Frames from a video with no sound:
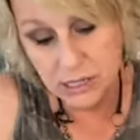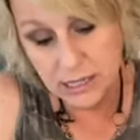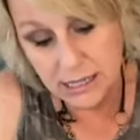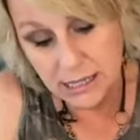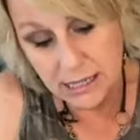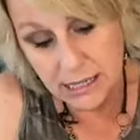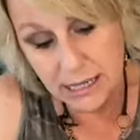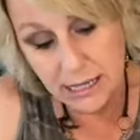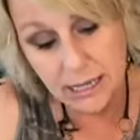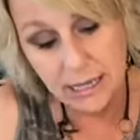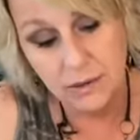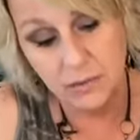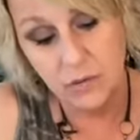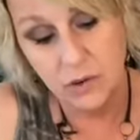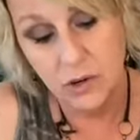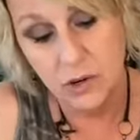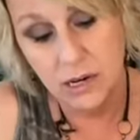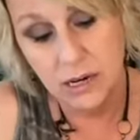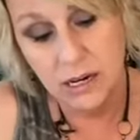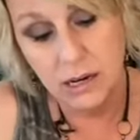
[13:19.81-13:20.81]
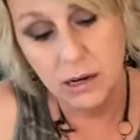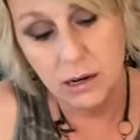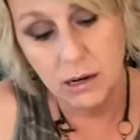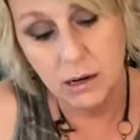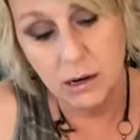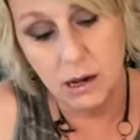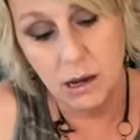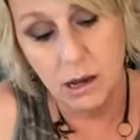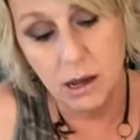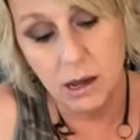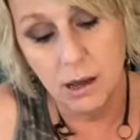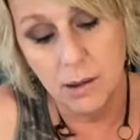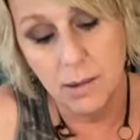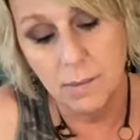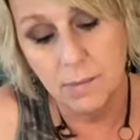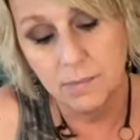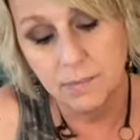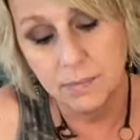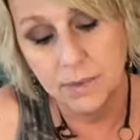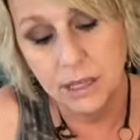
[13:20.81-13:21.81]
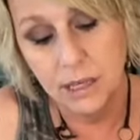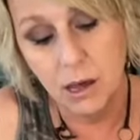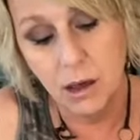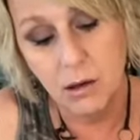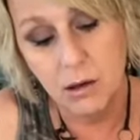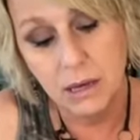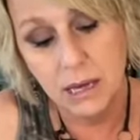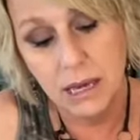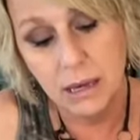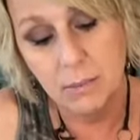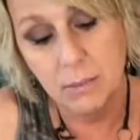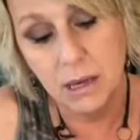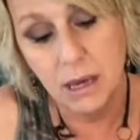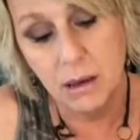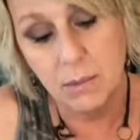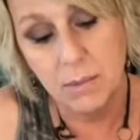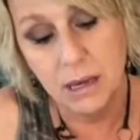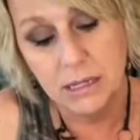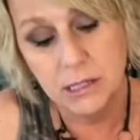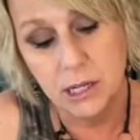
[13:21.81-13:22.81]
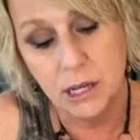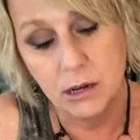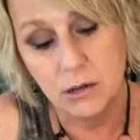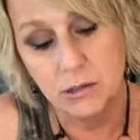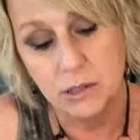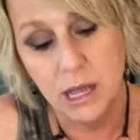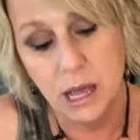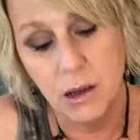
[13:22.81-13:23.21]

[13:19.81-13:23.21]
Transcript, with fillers: Cindy, if you're here, um, y'all keep me on my toes.